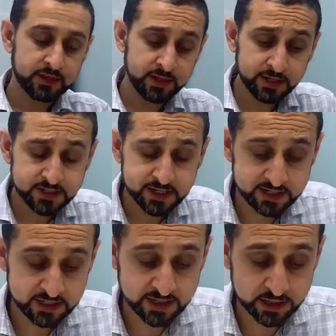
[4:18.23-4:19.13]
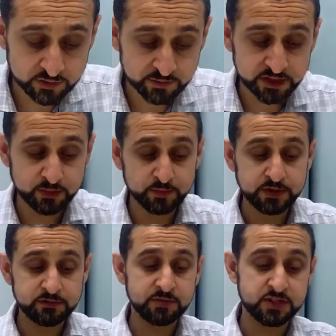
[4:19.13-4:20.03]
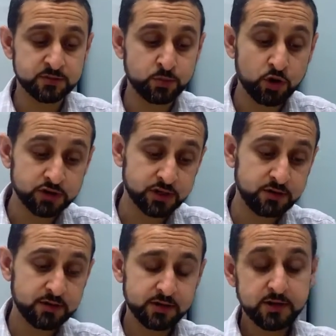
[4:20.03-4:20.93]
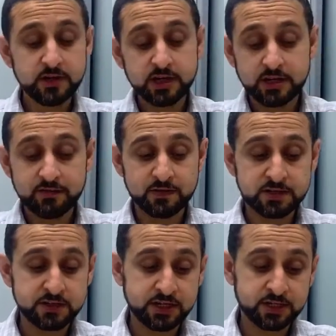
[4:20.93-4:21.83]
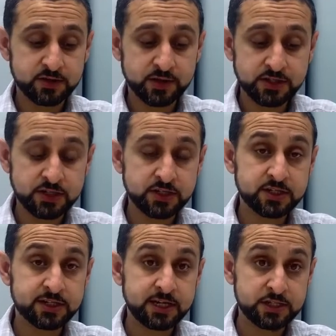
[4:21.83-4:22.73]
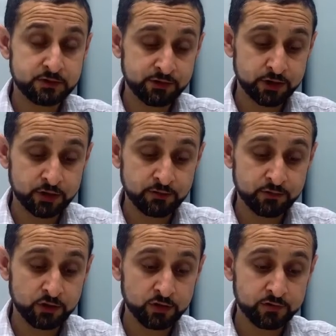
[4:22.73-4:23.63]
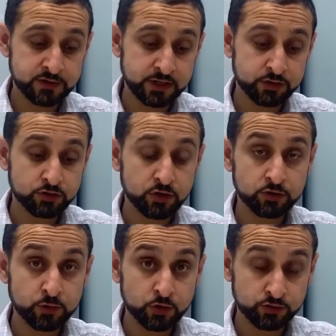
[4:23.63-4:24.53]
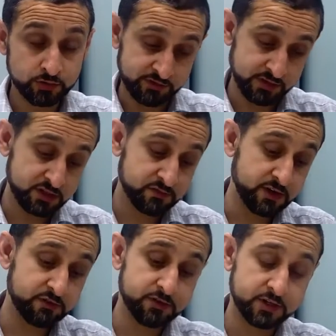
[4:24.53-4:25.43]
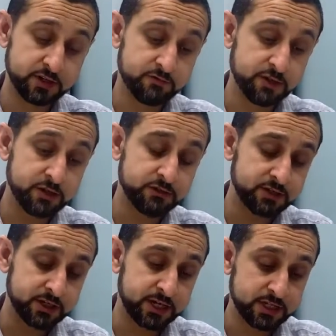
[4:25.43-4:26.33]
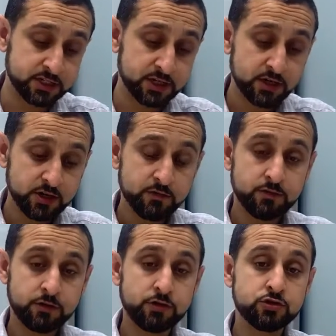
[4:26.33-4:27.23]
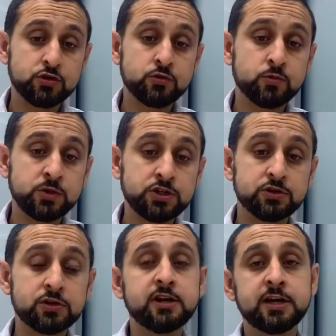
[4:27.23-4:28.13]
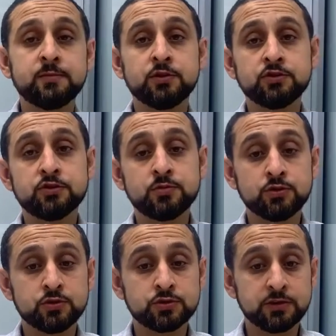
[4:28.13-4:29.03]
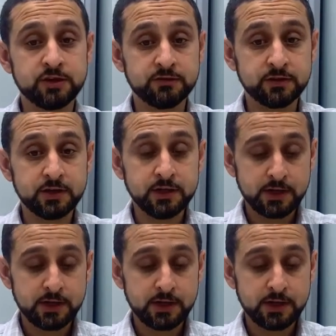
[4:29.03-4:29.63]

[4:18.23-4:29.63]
The next case is that of Mr. and Mrs. Potter versus HMRC. This case involves entrepreneurs relief, and this is a very interesting case for those who wish to claim entrepreneurs relief.